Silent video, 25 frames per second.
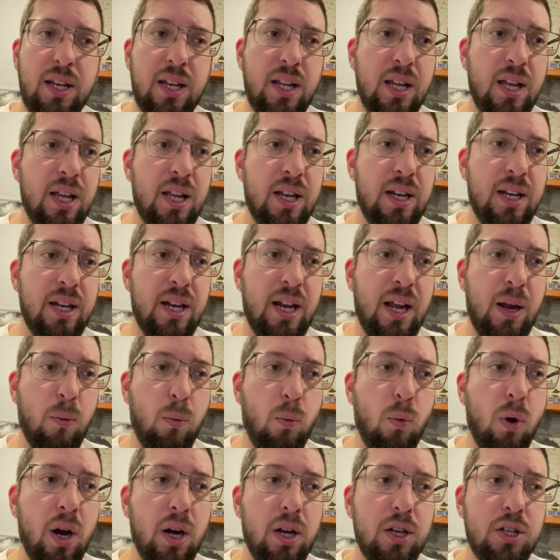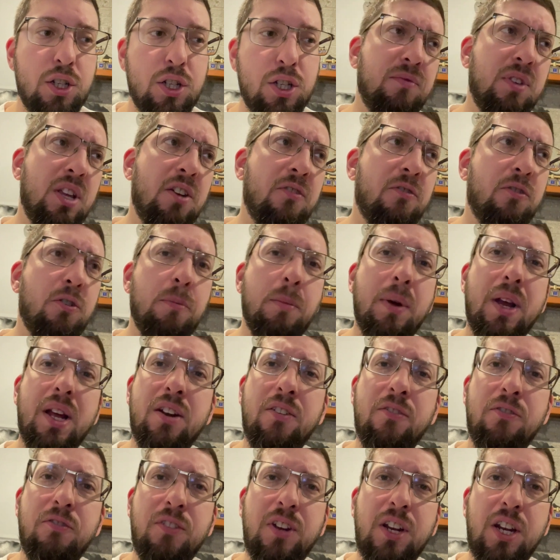And then I watch informative
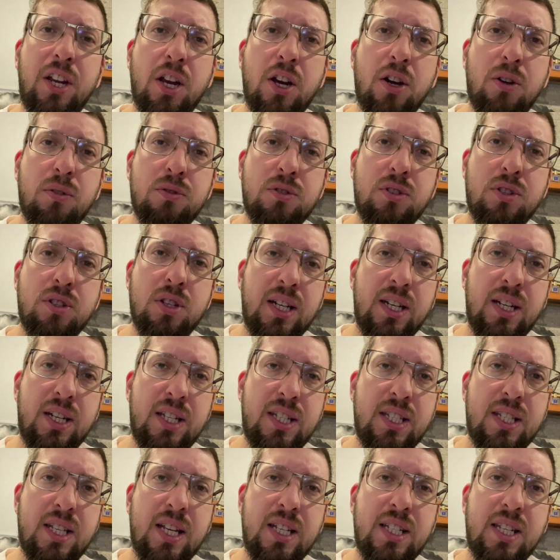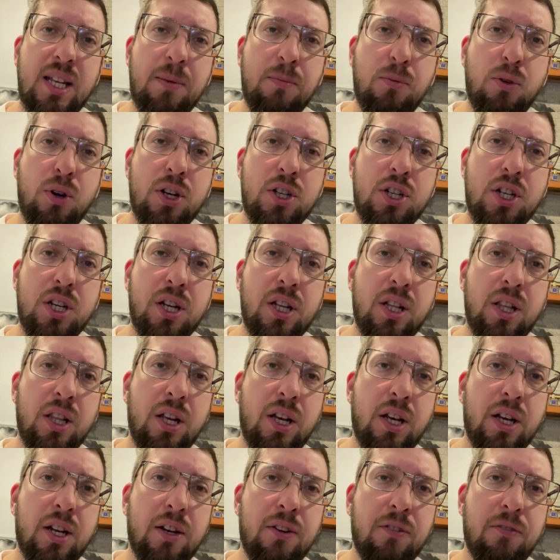videos. These days I'm watching a
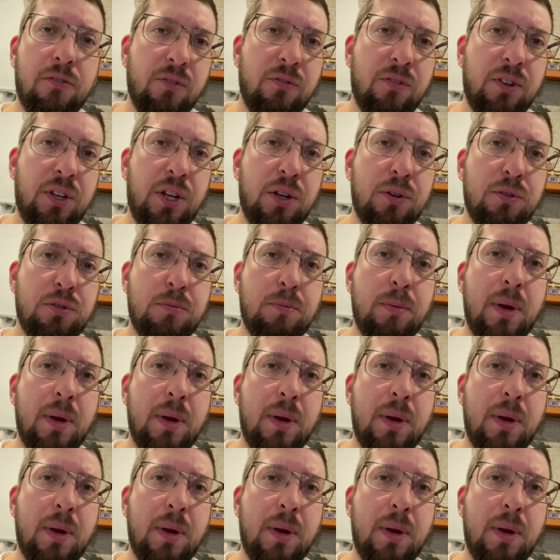lot of videos